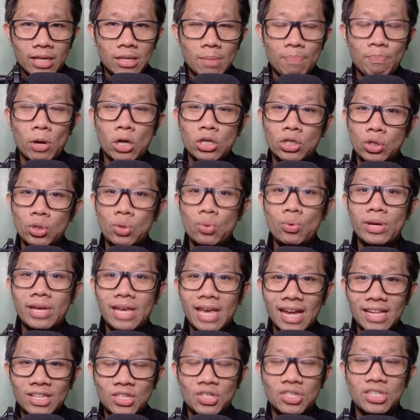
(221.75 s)
the person who
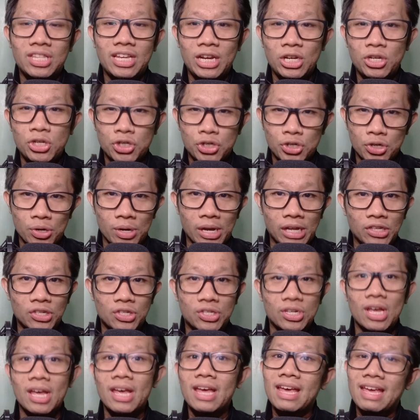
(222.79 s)
gets the
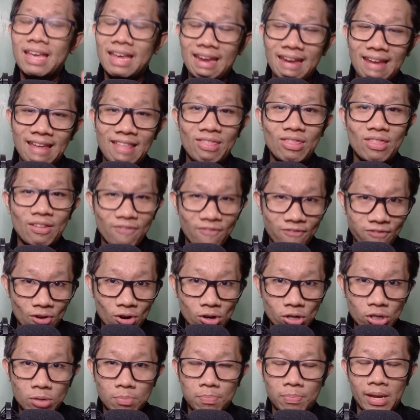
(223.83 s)
insurance in the
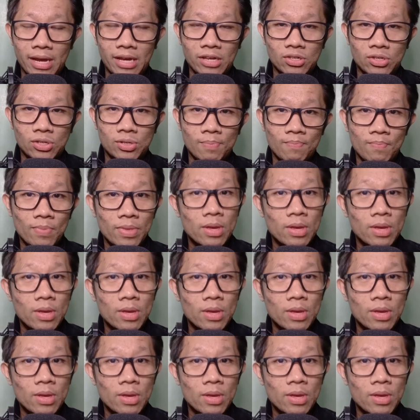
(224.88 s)
first place.